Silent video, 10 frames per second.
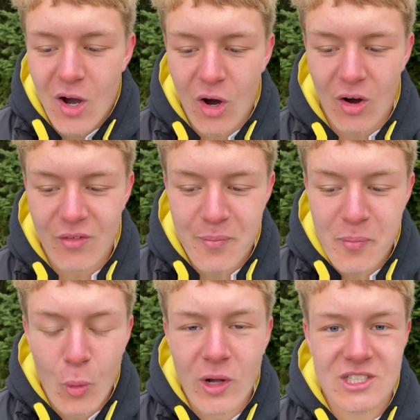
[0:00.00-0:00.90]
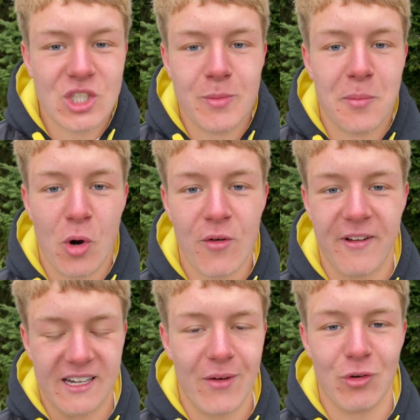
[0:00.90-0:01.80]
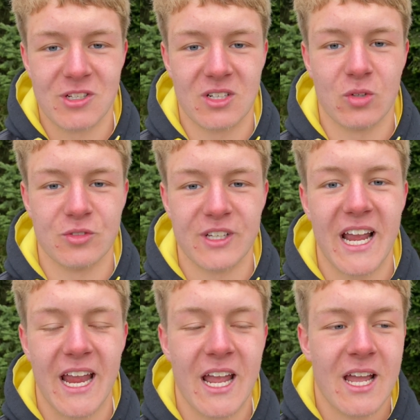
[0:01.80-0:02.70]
of wanting to be perfect every single day,